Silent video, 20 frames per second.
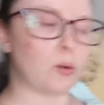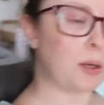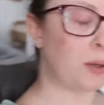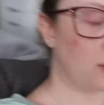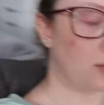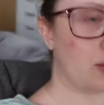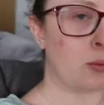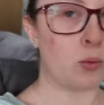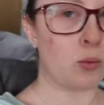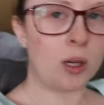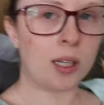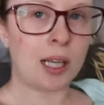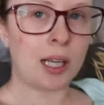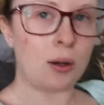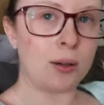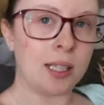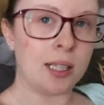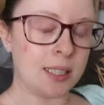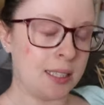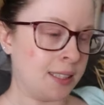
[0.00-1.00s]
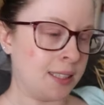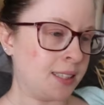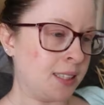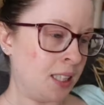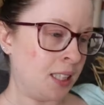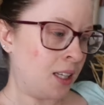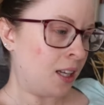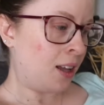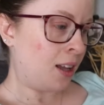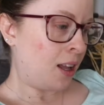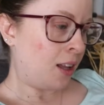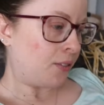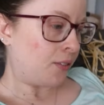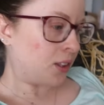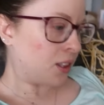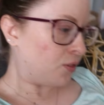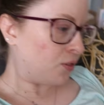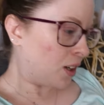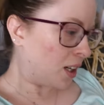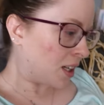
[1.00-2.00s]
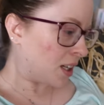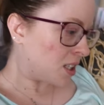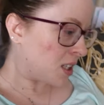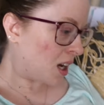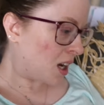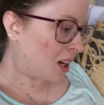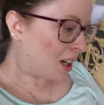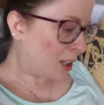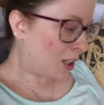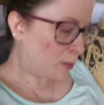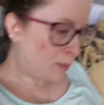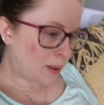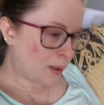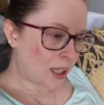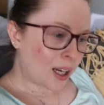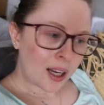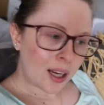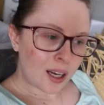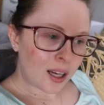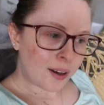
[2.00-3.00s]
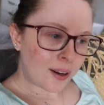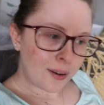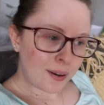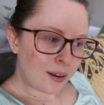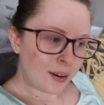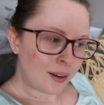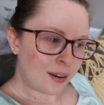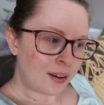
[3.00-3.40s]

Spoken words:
well, workout leggings, for the first time in